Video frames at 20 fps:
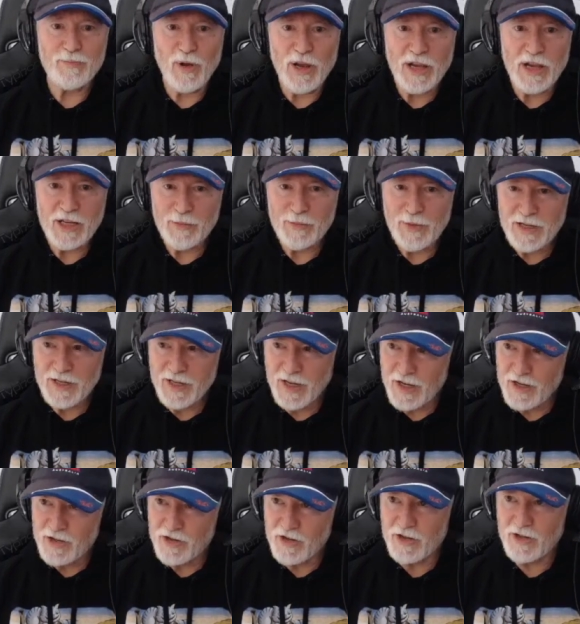my
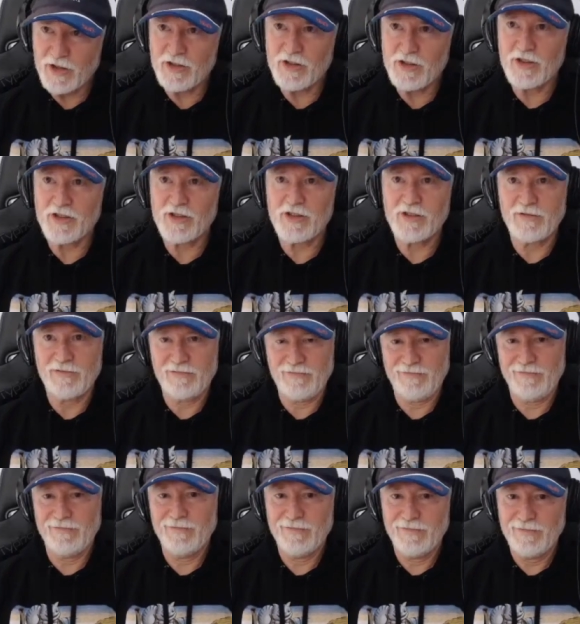expectations are just
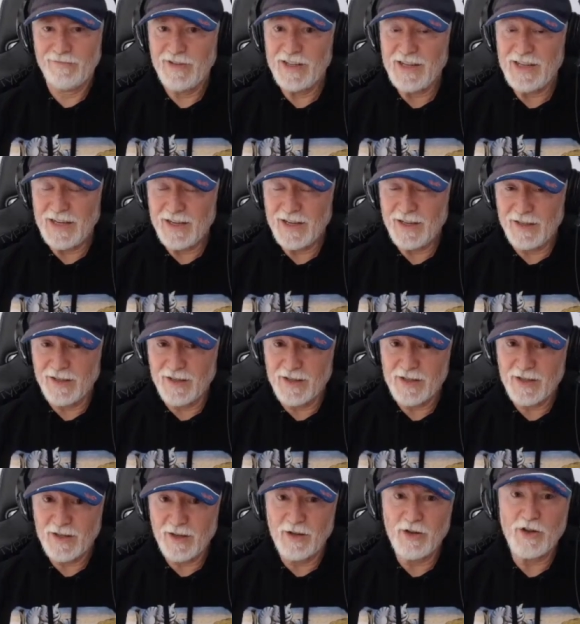
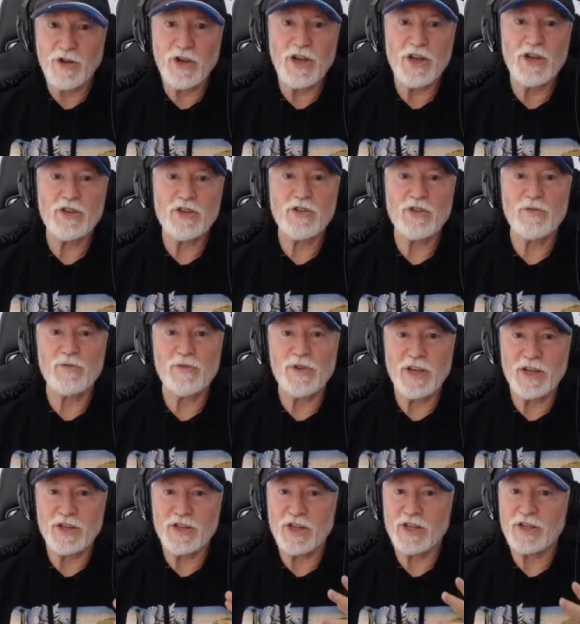ridiculous. I need to
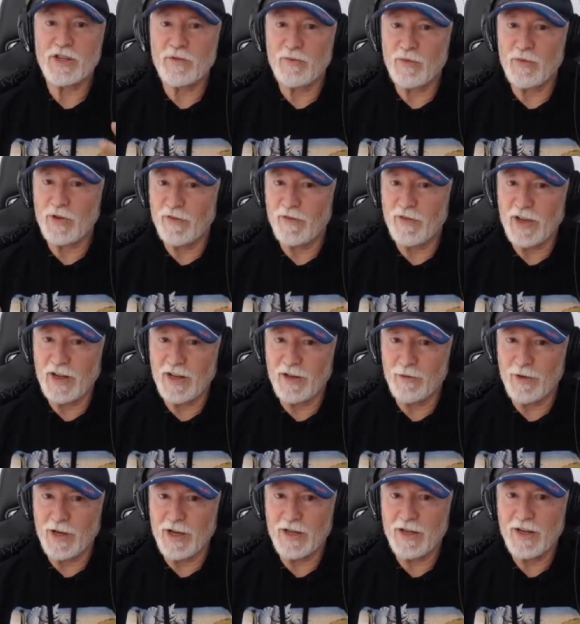reassess and
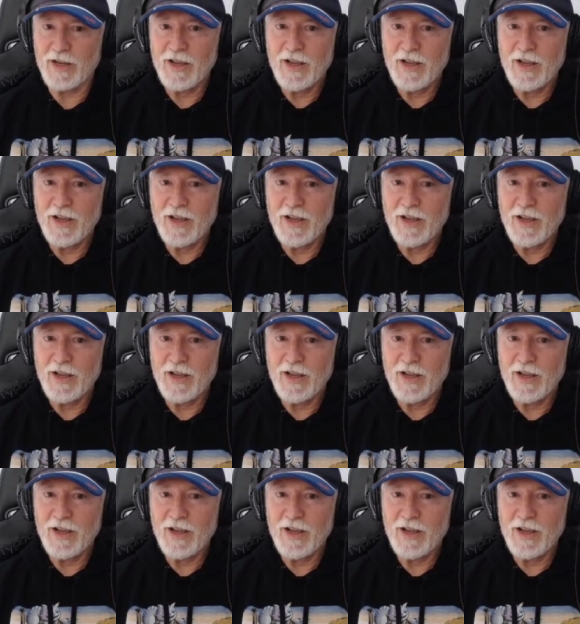reevaluate.